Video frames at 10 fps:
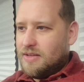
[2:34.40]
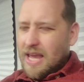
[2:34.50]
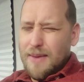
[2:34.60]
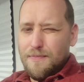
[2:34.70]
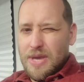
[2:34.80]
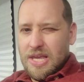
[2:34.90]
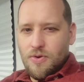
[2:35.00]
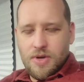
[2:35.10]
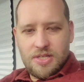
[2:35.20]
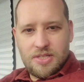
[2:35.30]

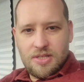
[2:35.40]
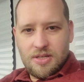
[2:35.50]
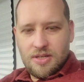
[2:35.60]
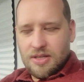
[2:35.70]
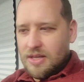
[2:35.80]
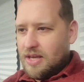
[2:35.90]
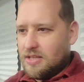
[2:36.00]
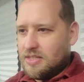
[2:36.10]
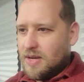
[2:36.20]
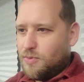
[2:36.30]
ambiguous
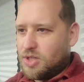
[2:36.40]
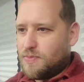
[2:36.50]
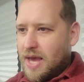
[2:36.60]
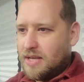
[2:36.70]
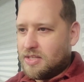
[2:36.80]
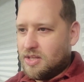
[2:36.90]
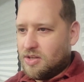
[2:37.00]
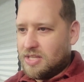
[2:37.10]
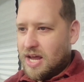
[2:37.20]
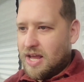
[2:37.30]
in some respects, so
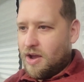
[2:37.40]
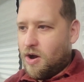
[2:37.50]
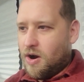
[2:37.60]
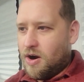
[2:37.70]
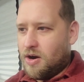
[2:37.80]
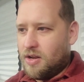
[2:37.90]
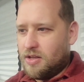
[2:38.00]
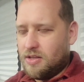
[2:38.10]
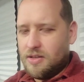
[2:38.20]
there's not a hard